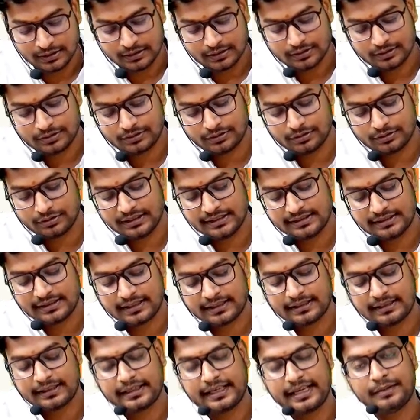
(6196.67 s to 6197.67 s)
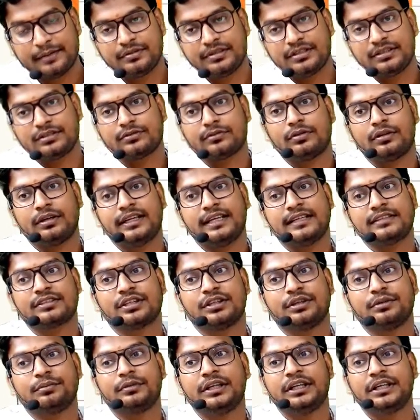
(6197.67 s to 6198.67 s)
So these are the types is called as
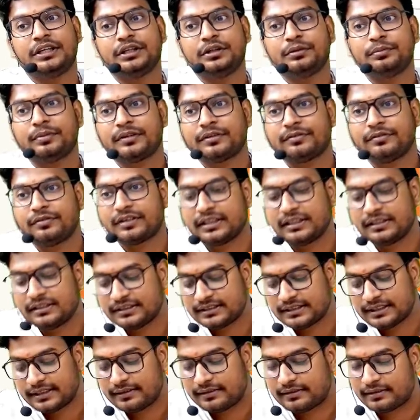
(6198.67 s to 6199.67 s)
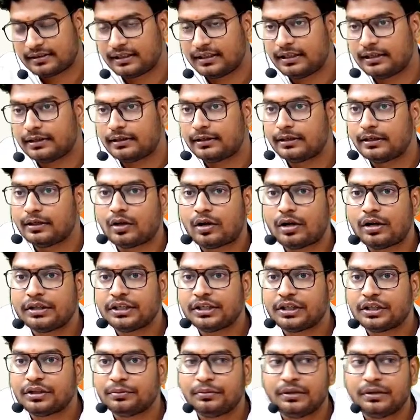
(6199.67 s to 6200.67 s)
cumulative preference shares and
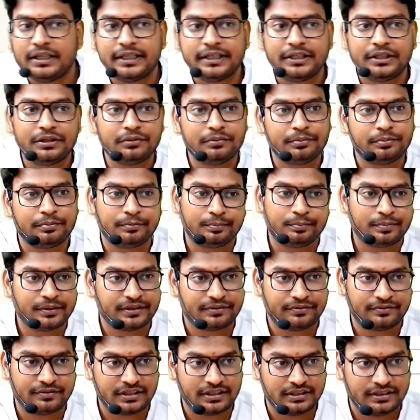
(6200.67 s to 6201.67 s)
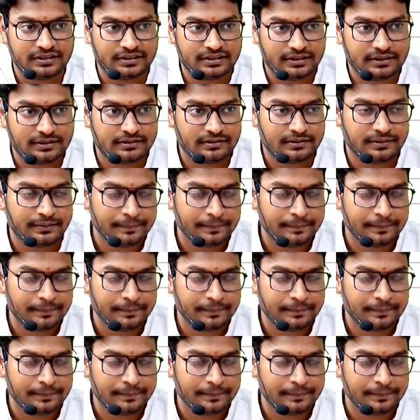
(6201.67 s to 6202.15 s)
non-cumulative preference shares.